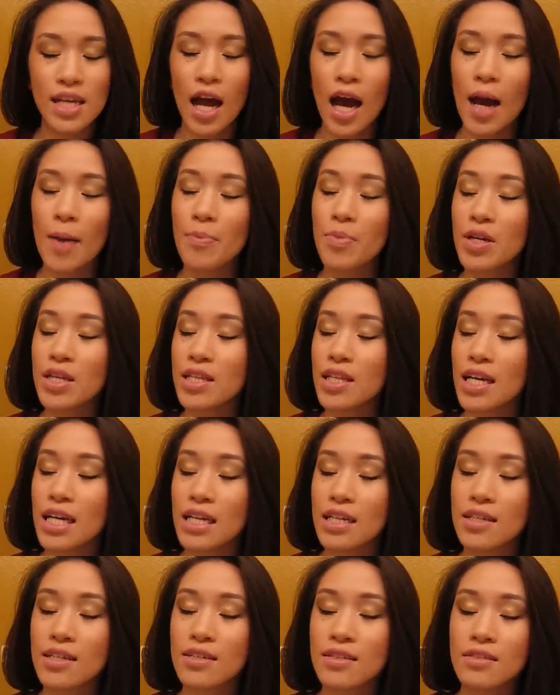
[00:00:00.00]
coppery
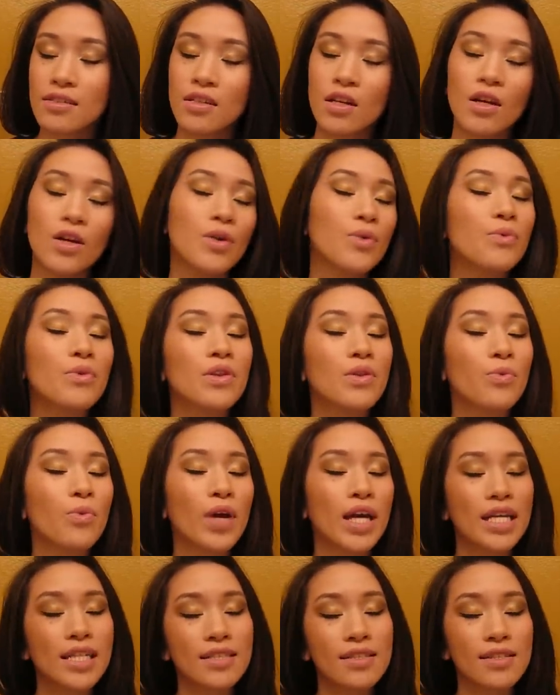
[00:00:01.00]
look with
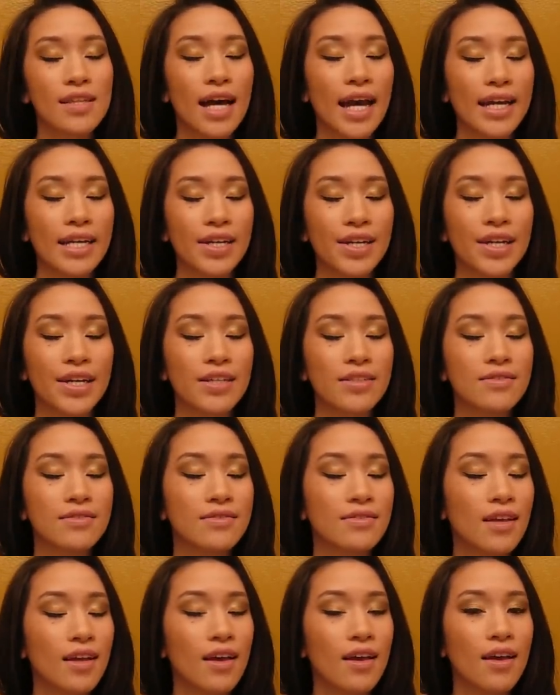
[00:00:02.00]
wings liner,
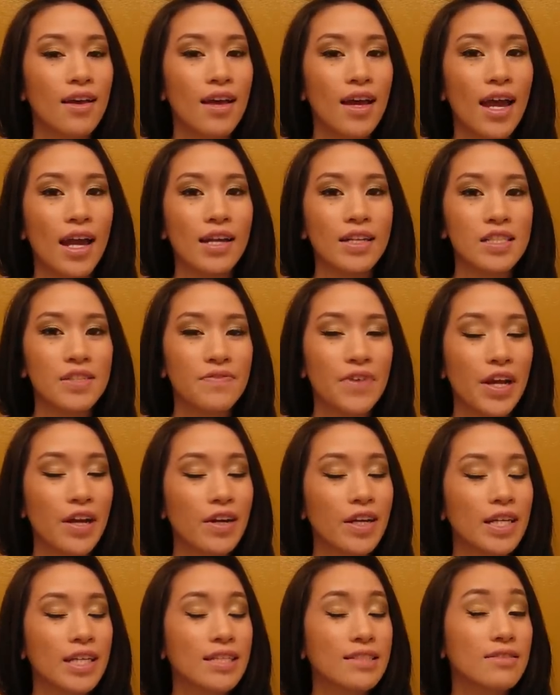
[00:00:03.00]
and it's a
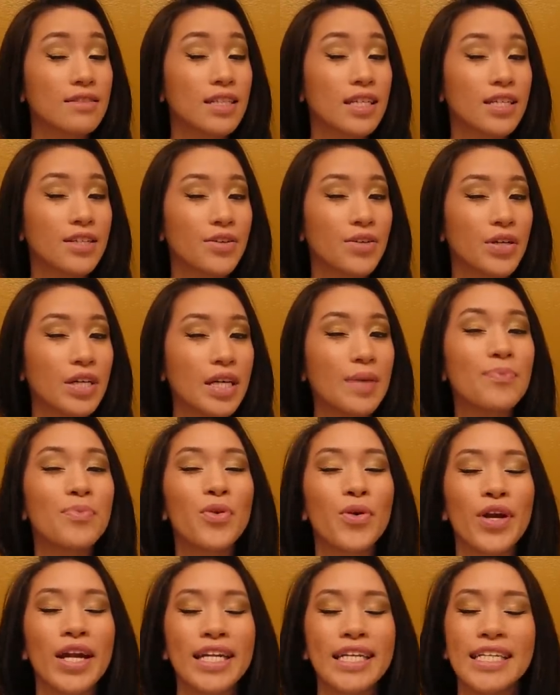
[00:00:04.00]
very glittery,
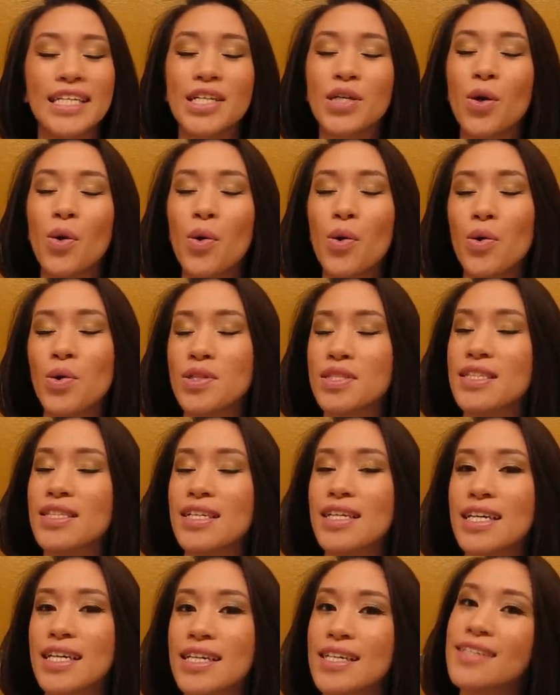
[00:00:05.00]
pretty gold
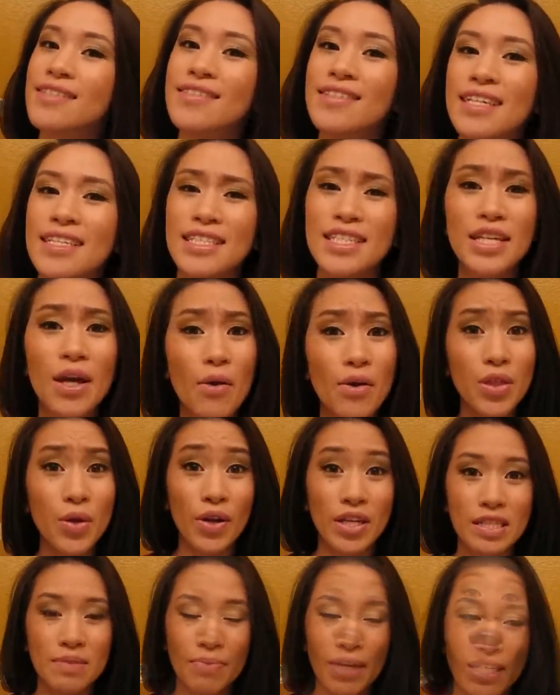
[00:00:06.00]
look to go with
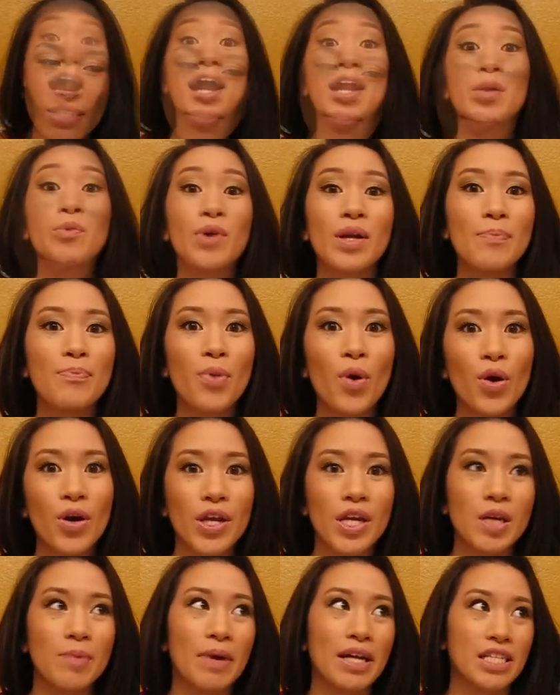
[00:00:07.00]
Christmas. I don't want to bore
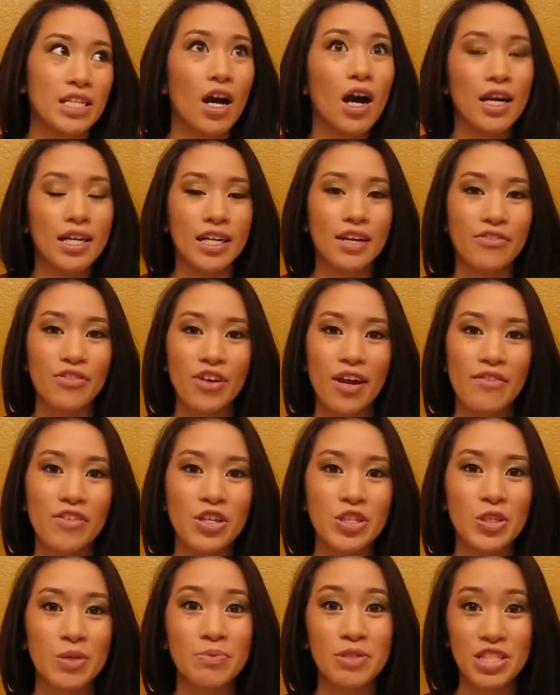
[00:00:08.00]
you by talking
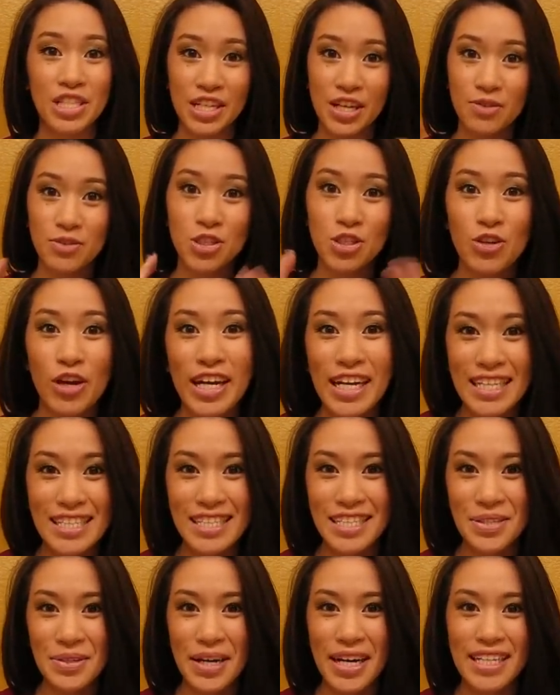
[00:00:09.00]
forever, so I'm just going to go straight
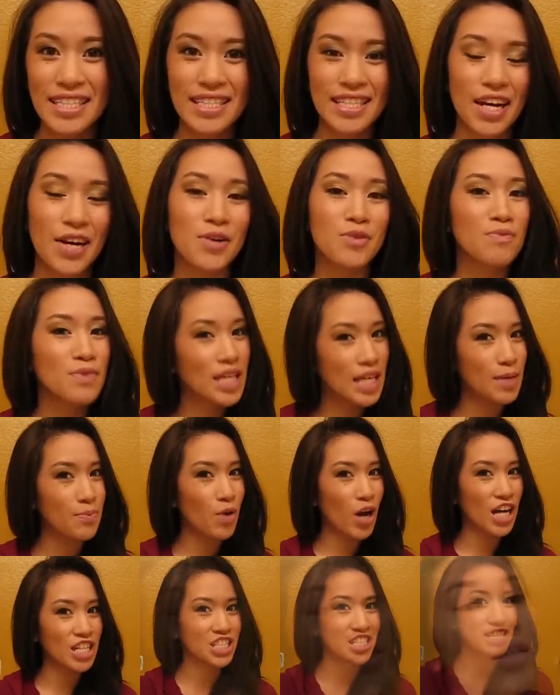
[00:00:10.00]
into it, so keep
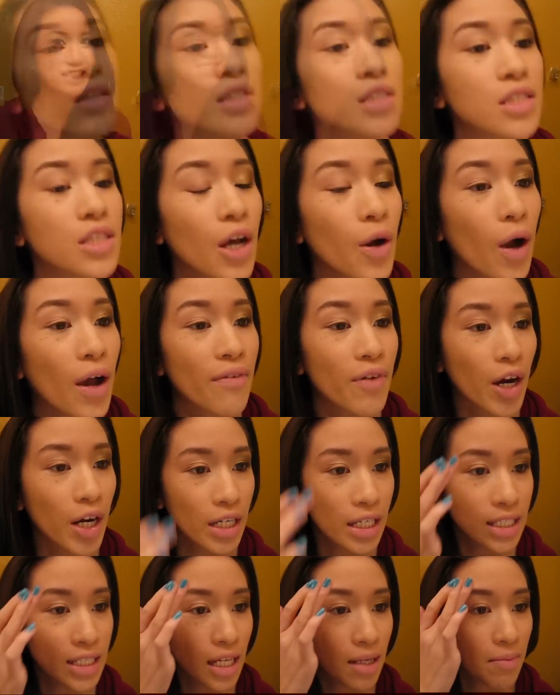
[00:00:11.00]
watching. So I've
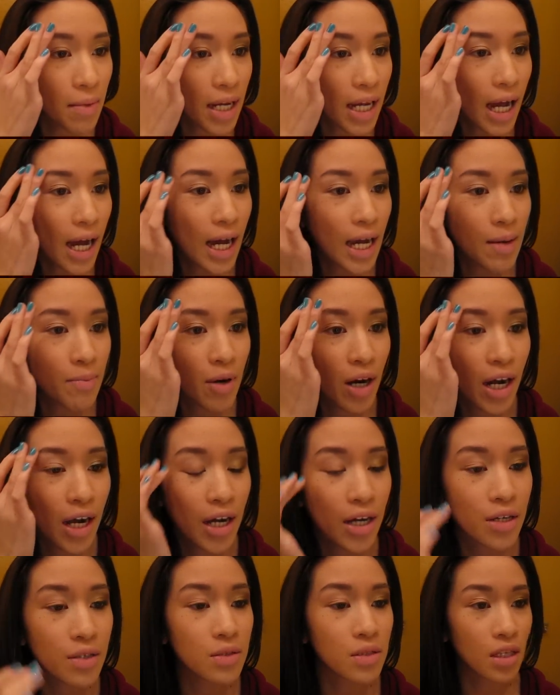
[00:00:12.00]
already done my
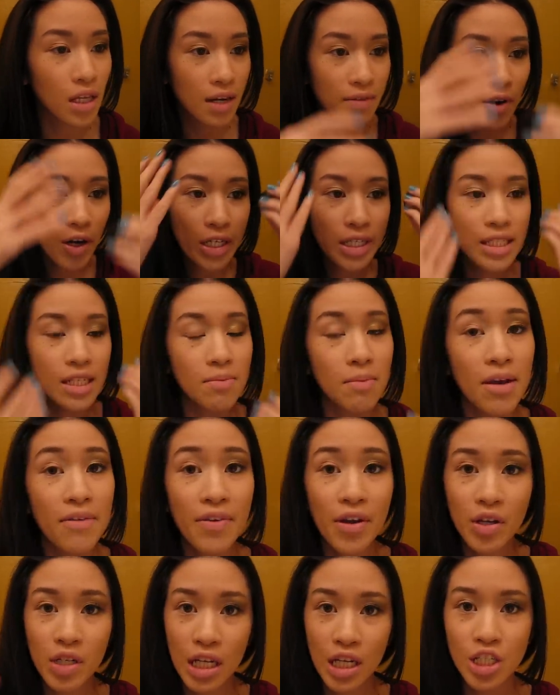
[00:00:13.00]
eyebrows, and I've already done my
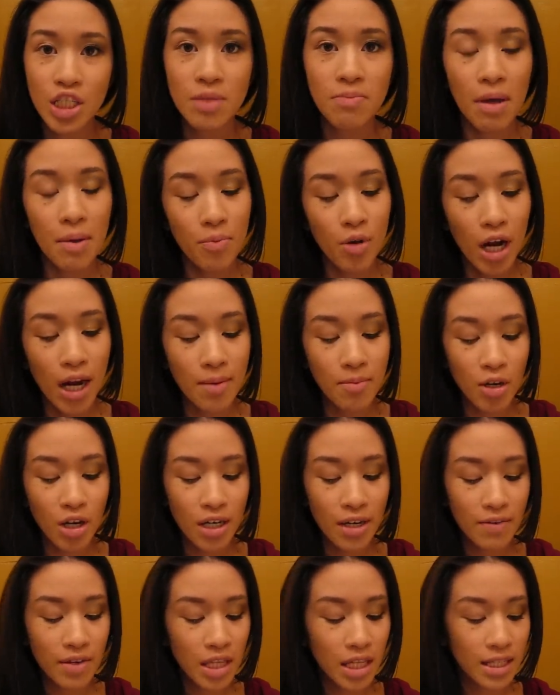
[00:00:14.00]
foundation, my primer,
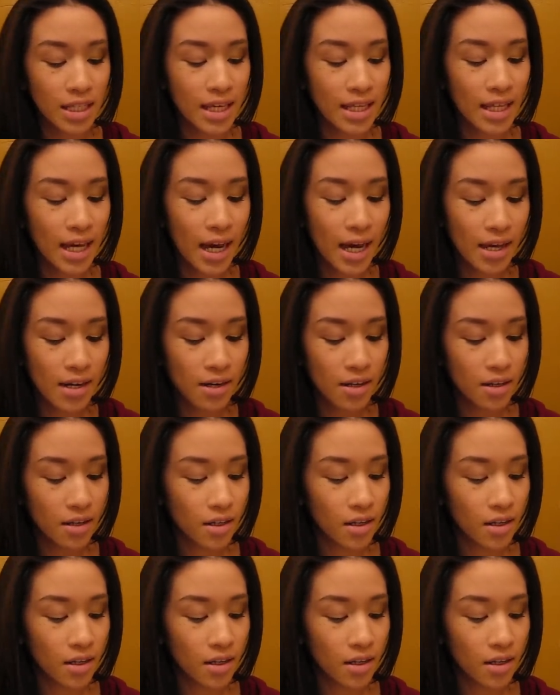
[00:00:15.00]
and everything like that.